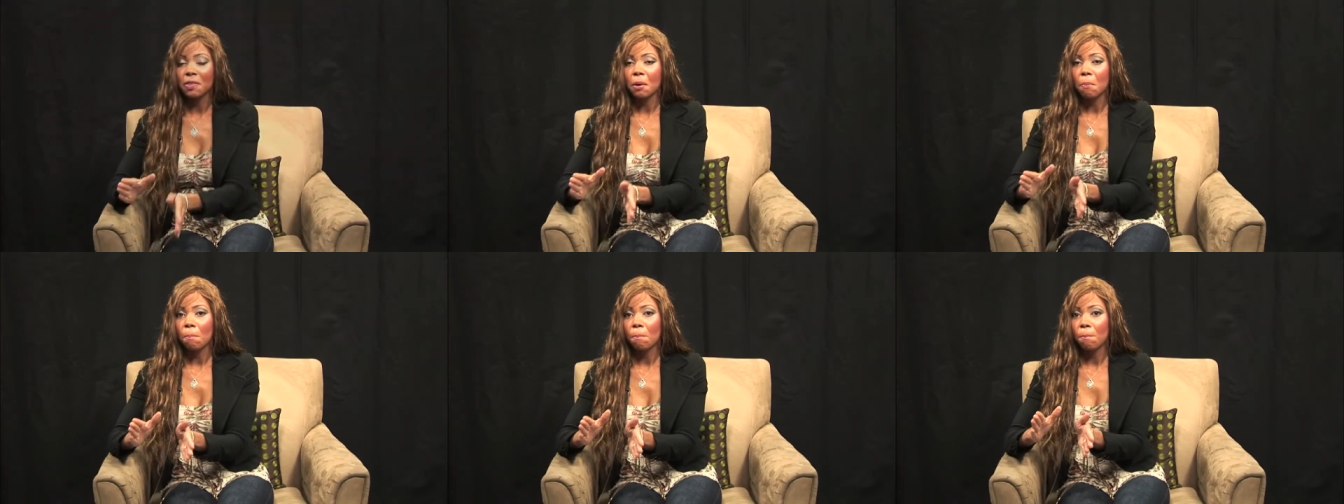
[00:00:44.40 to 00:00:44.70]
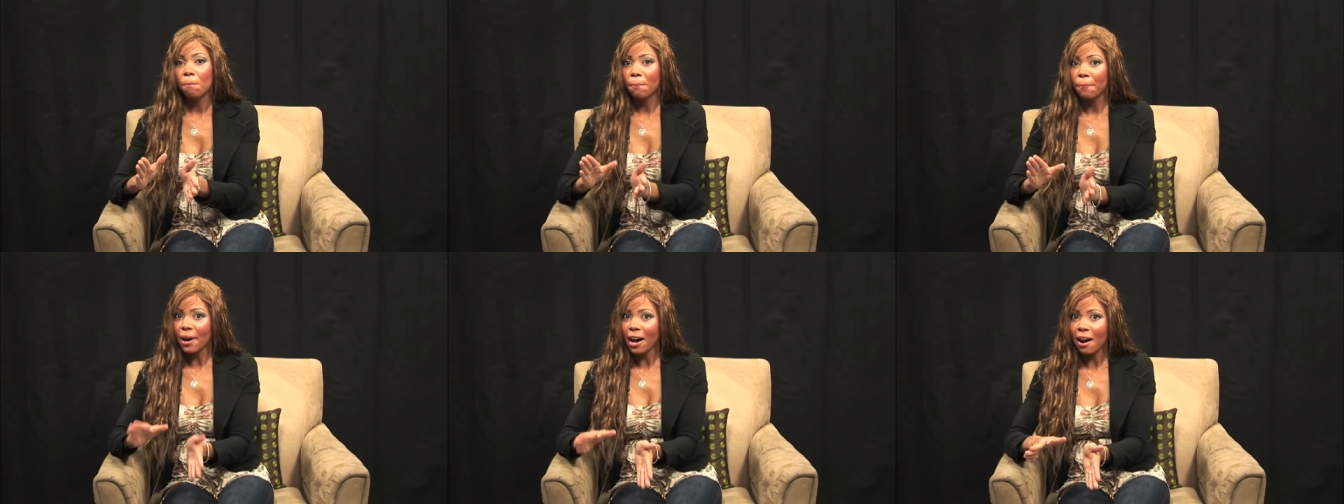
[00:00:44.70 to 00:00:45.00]
the
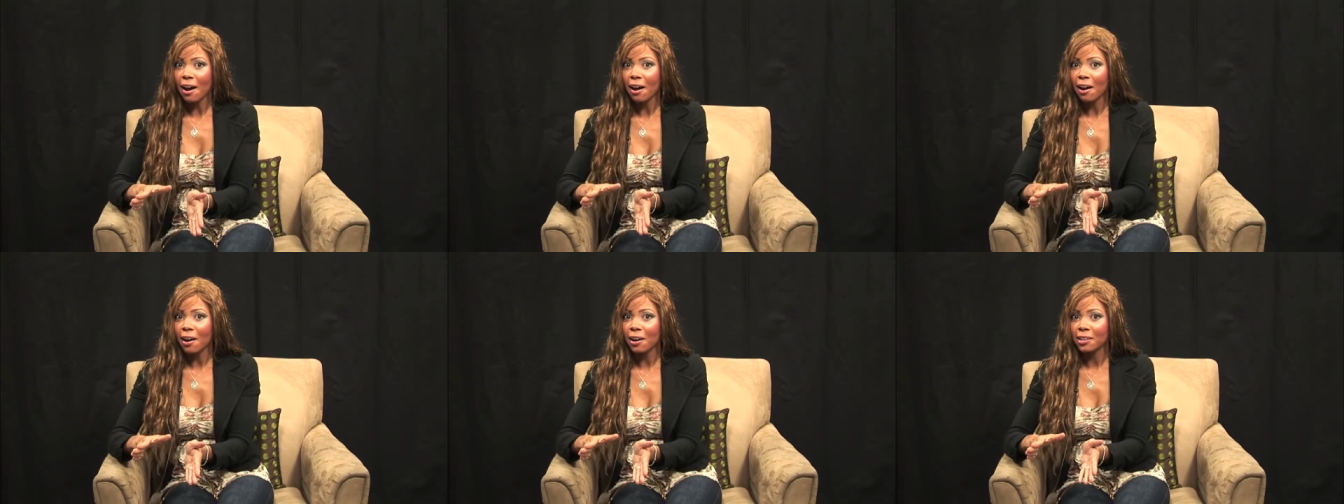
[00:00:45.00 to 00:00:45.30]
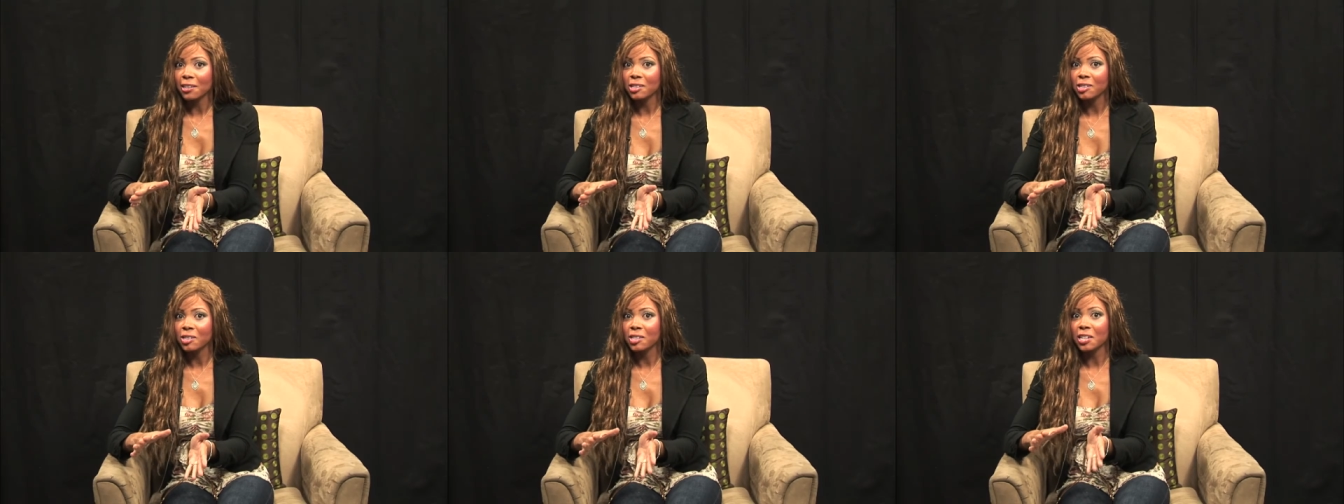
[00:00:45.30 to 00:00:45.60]

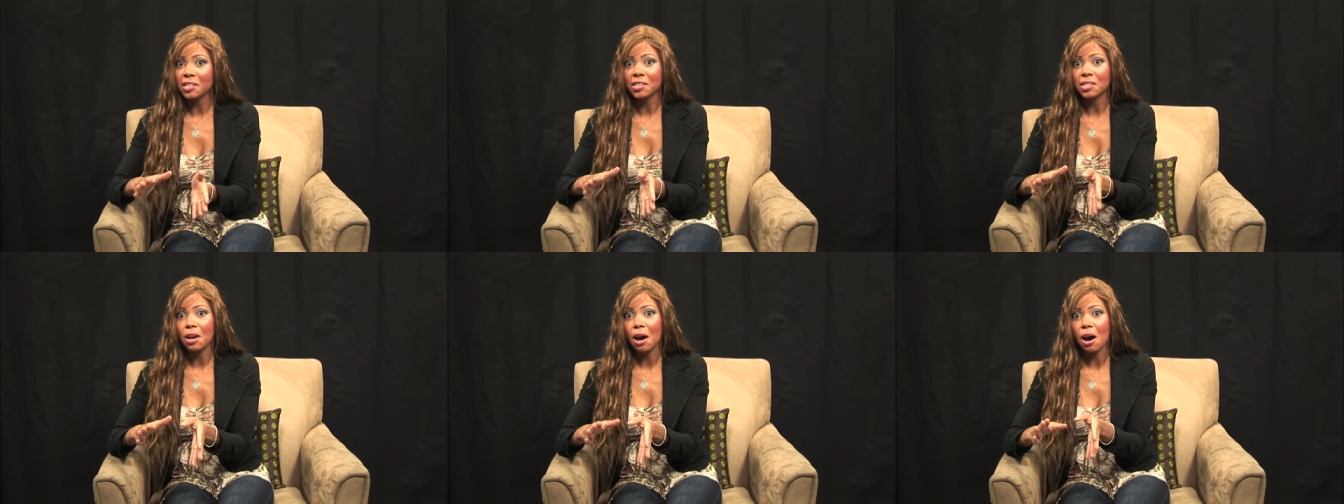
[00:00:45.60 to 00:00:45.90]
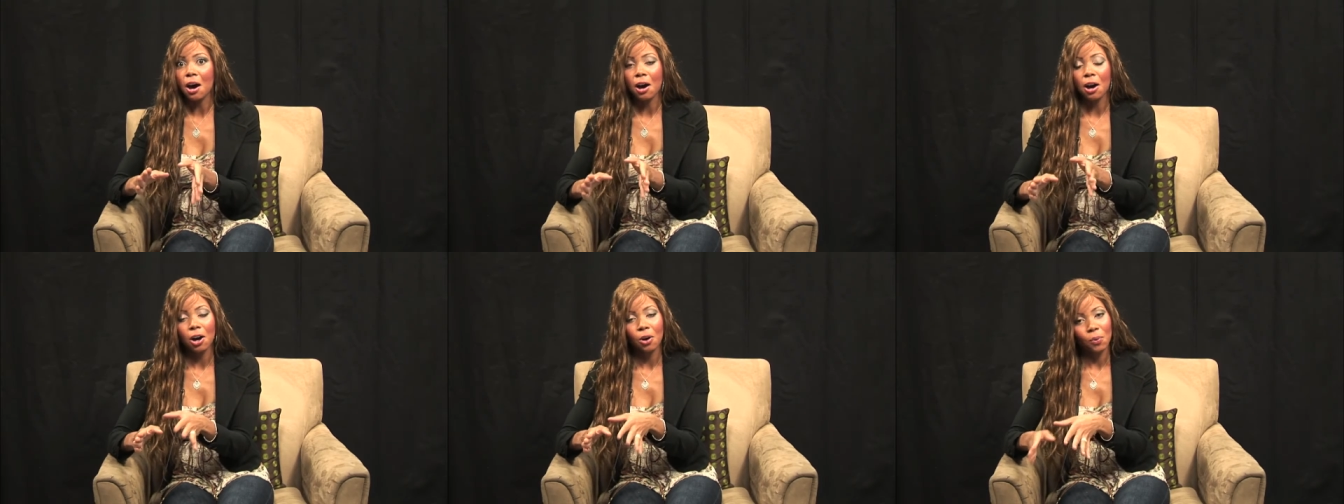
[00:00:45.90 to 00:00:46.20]
box doesn't
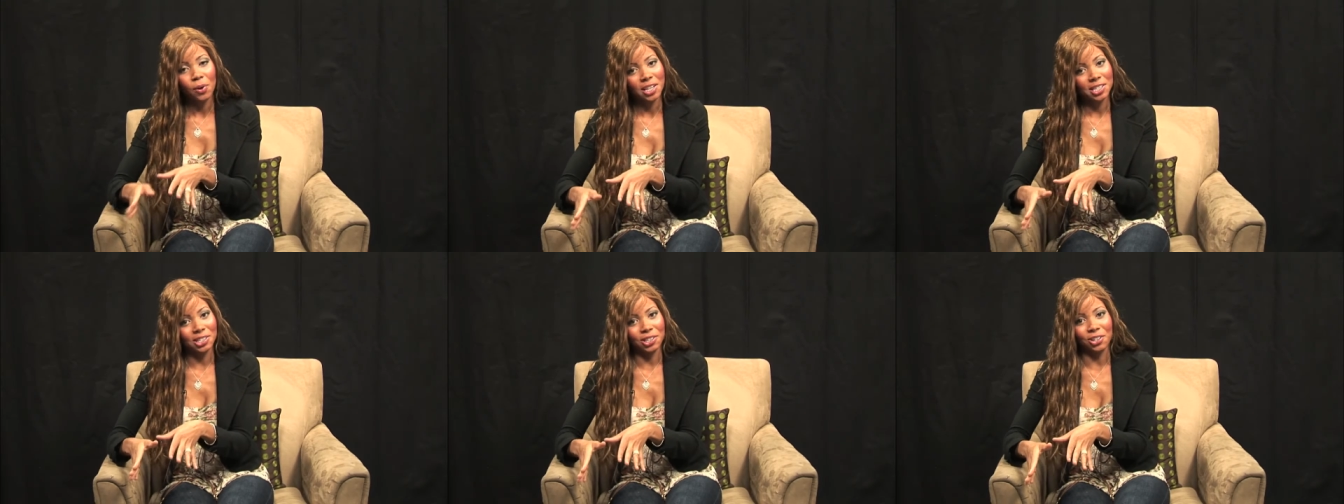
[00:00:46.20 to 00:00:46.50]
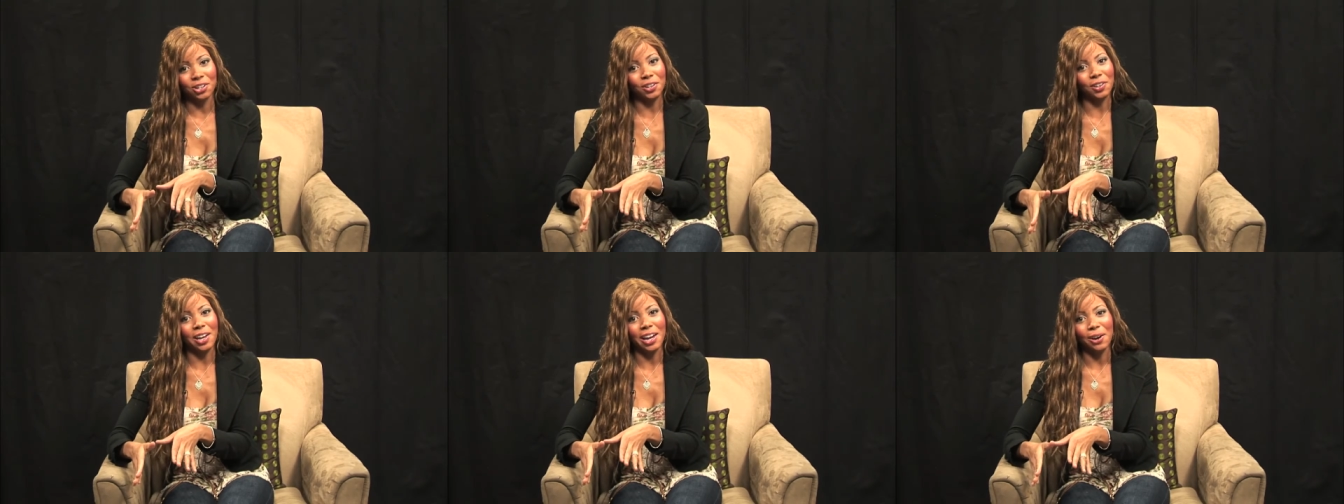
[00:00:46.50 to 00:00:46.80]
always
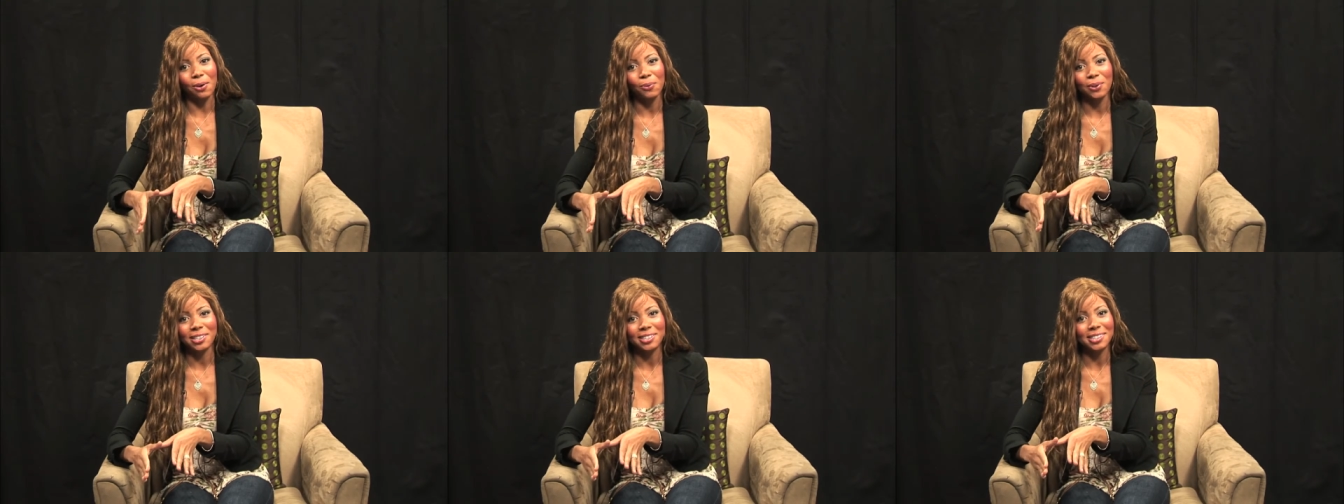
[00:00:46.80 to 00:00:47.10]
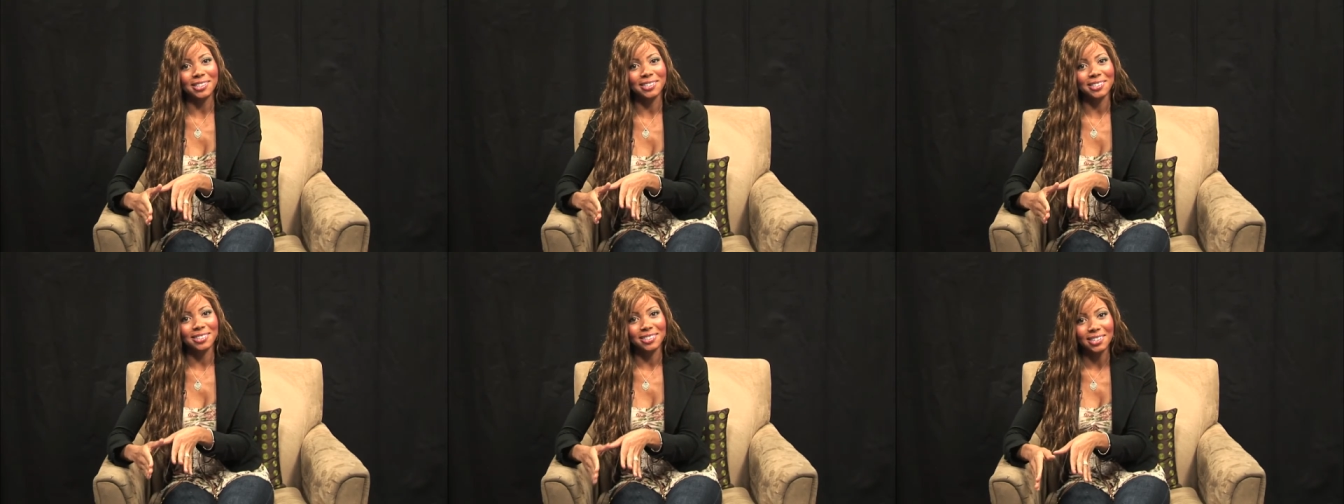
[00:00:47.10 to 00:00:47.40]
look like what's
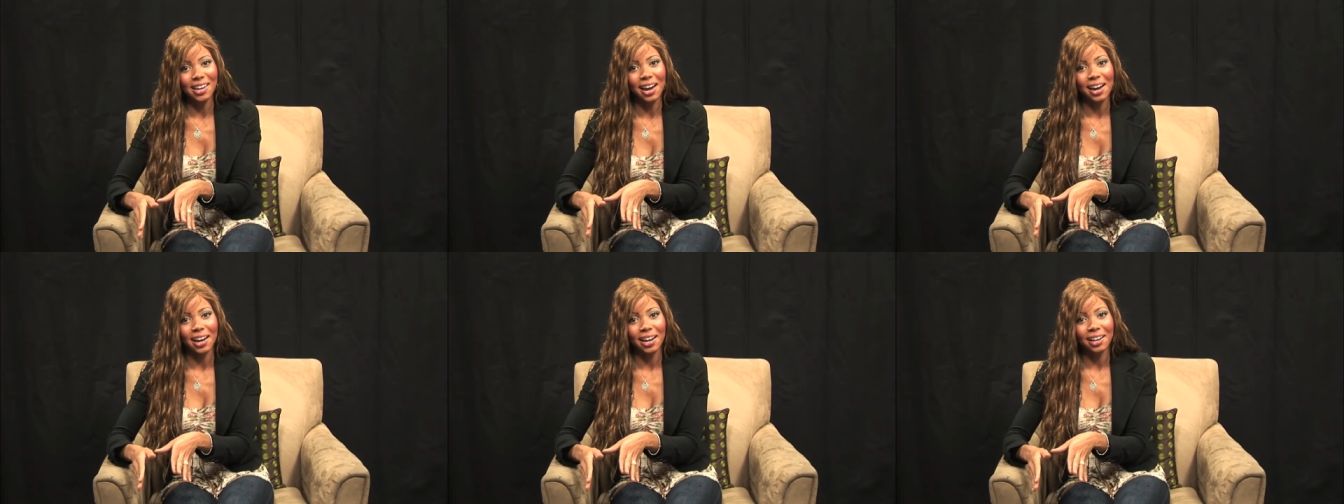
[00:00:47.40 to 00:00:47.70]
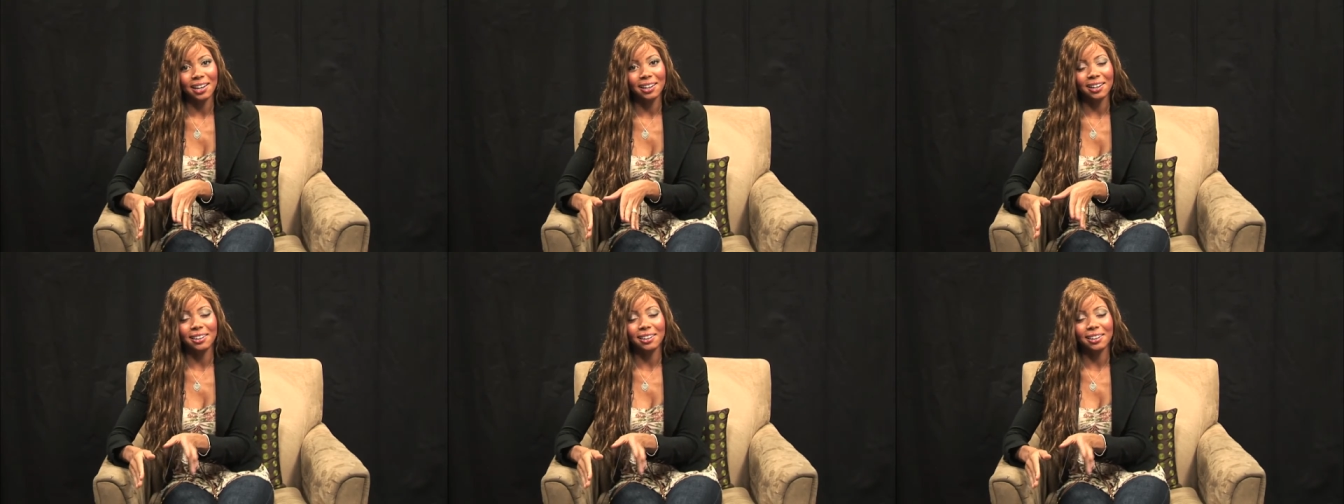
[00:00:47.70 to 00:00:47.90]
inside,